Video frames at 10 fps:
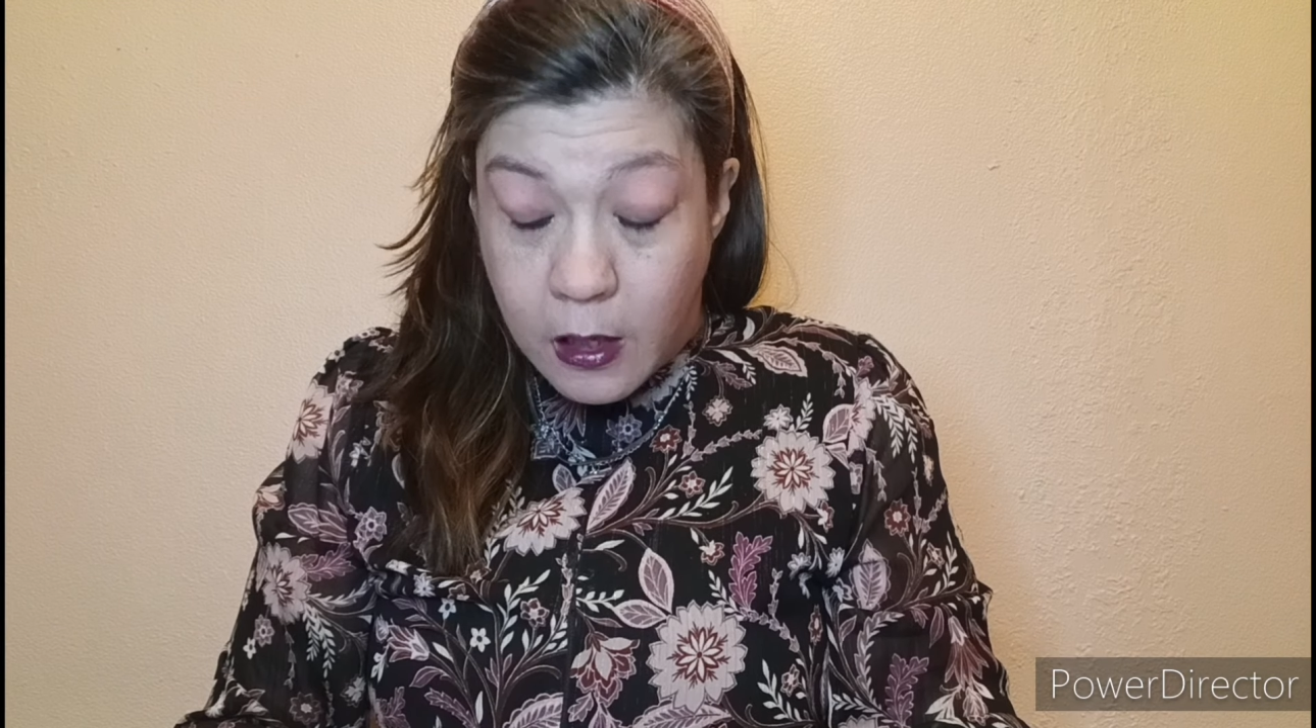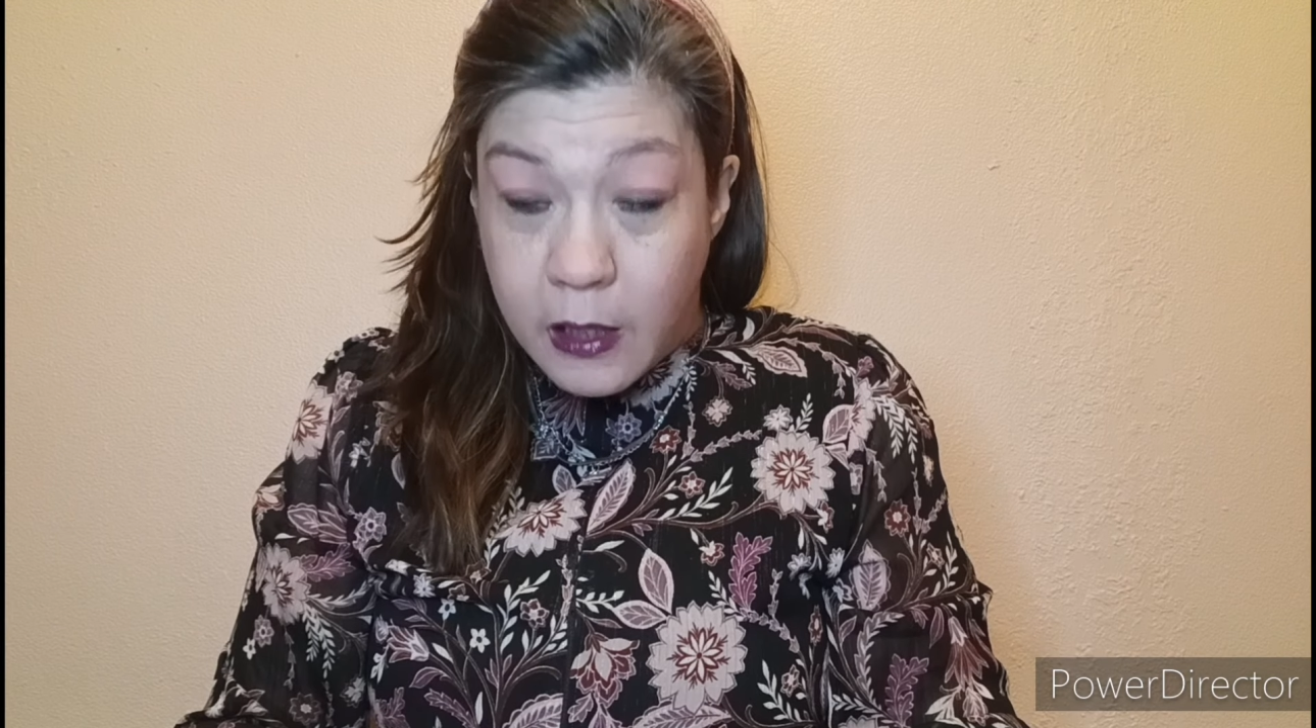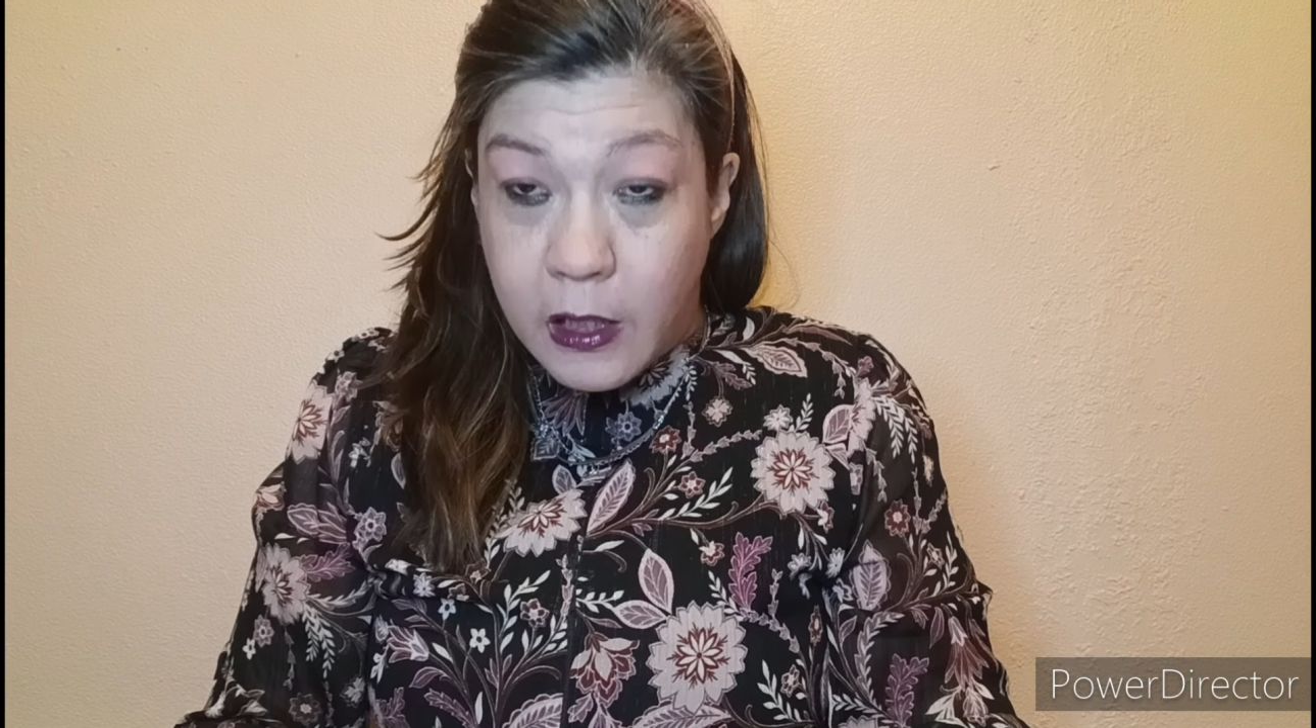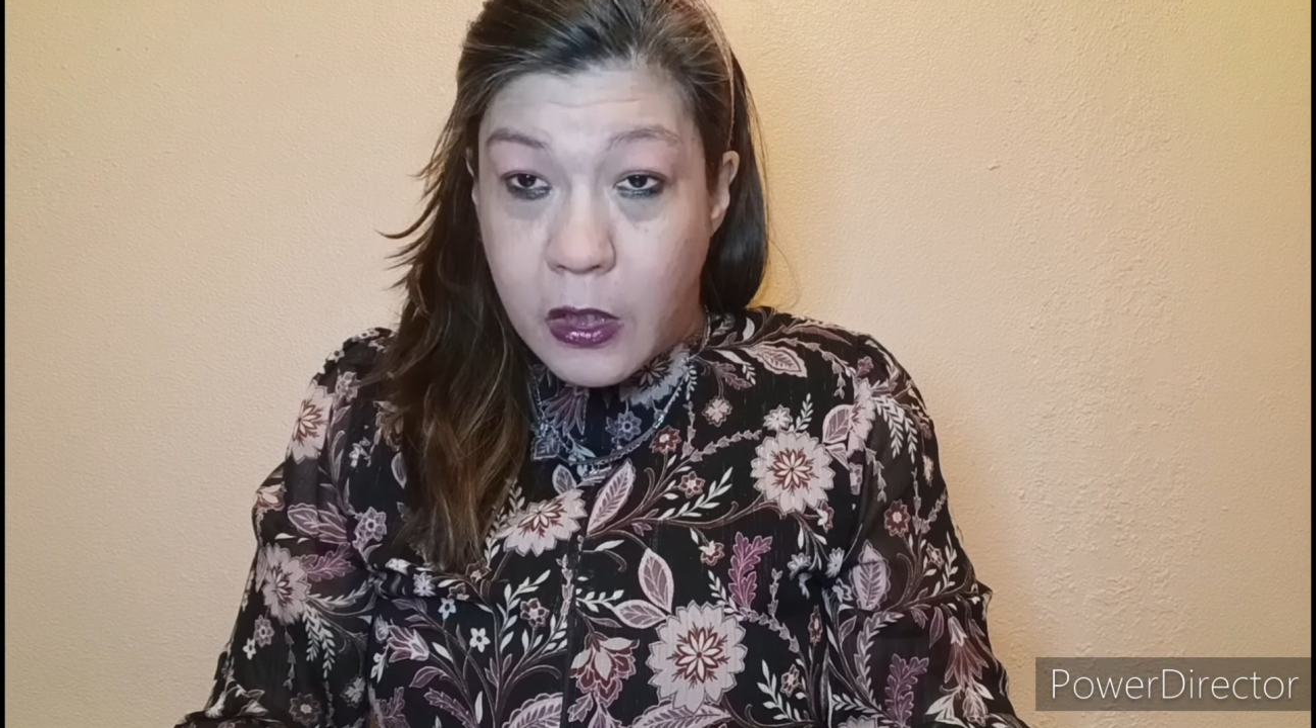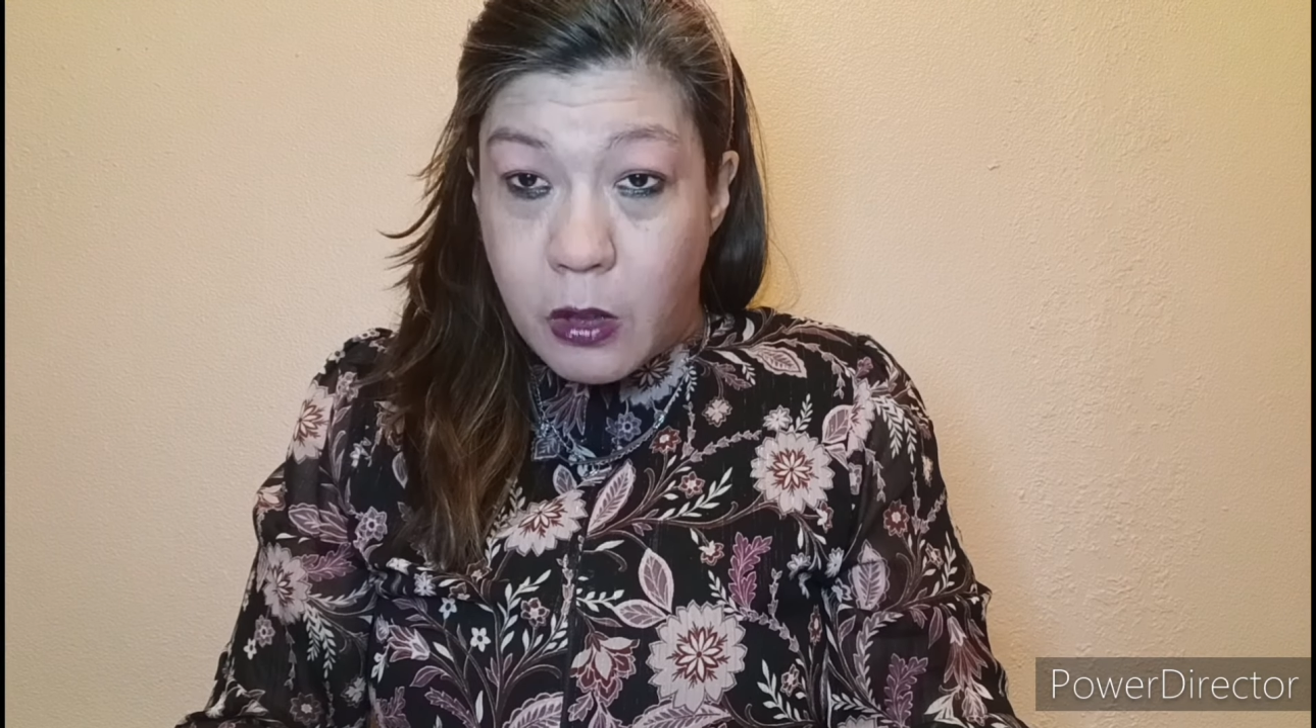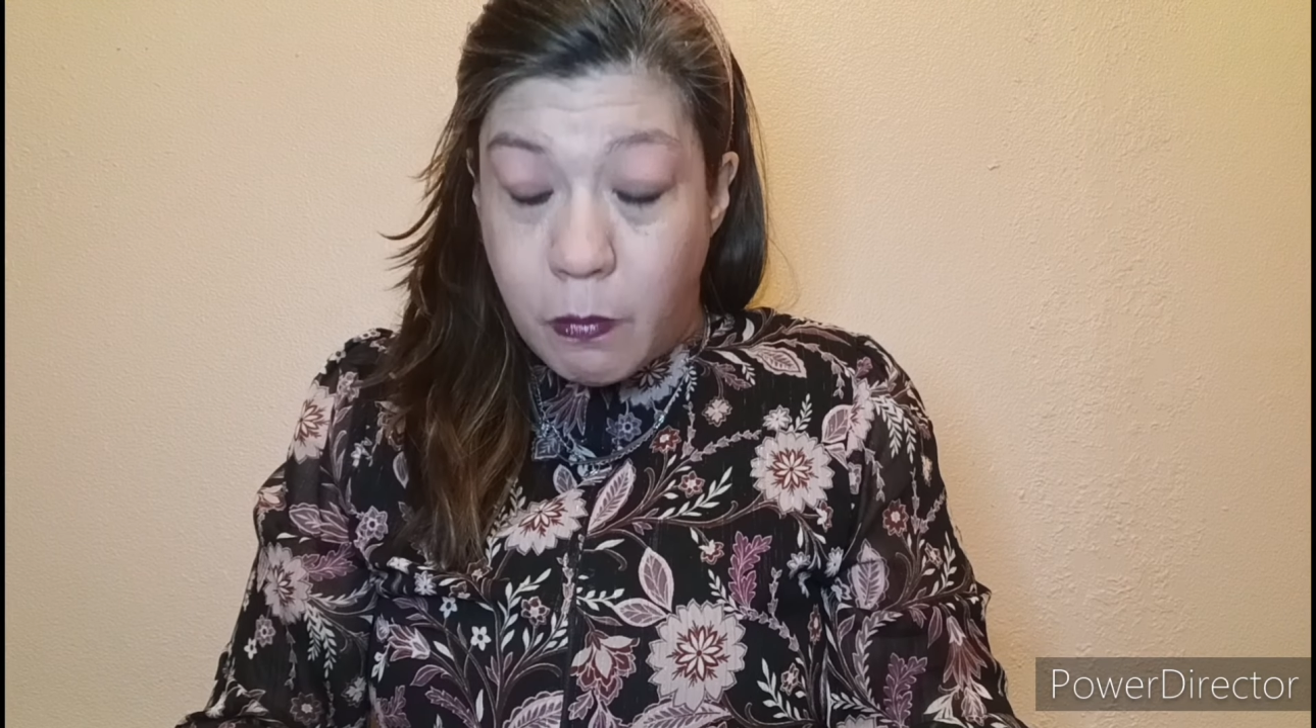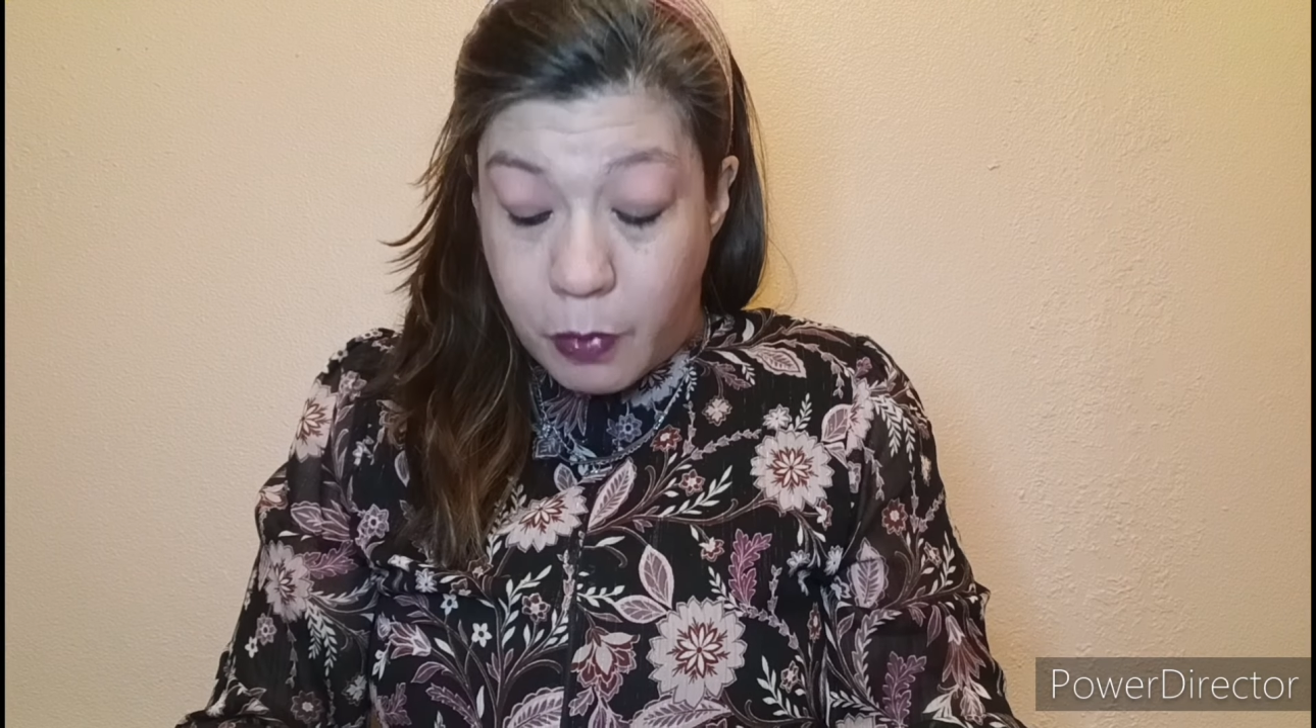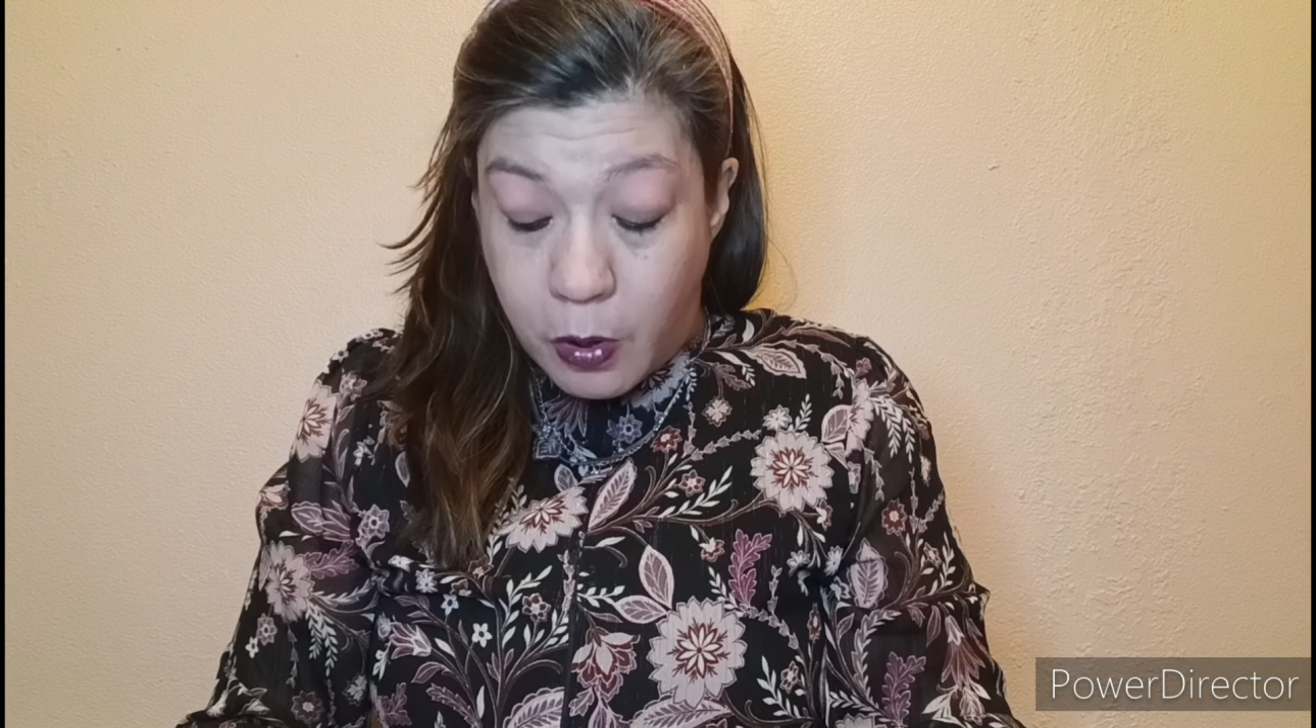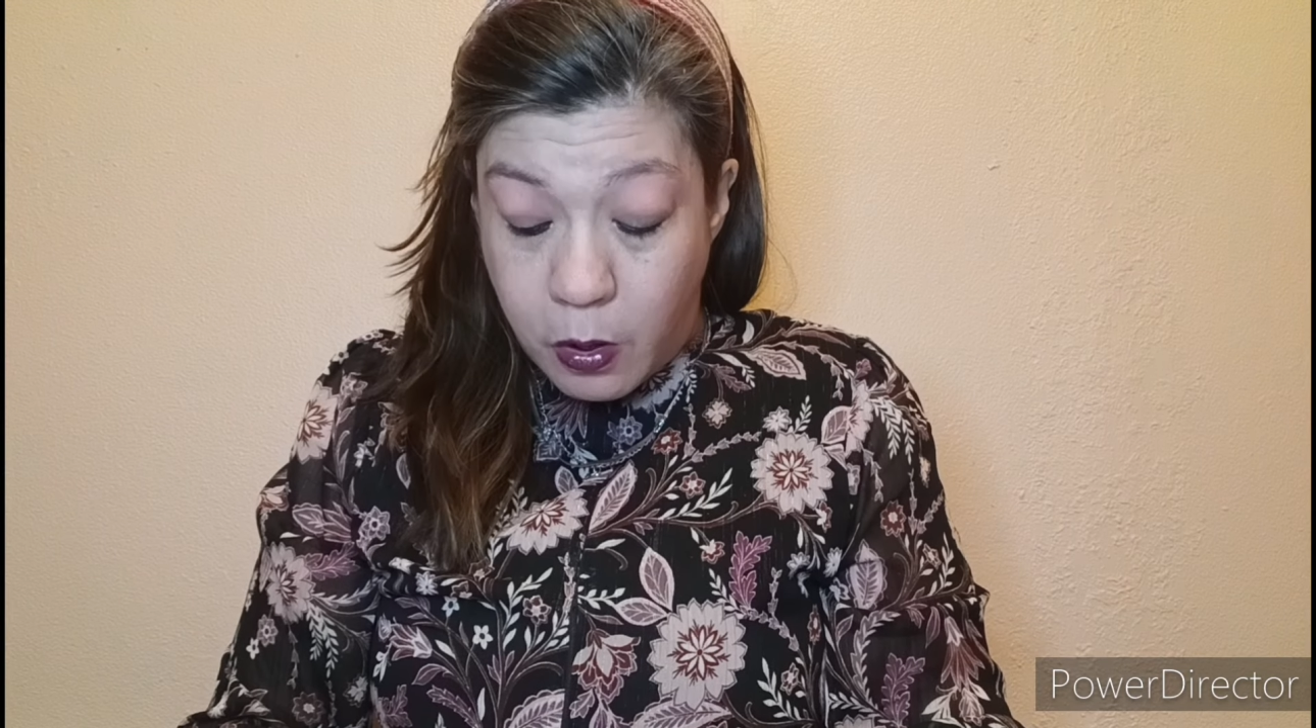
August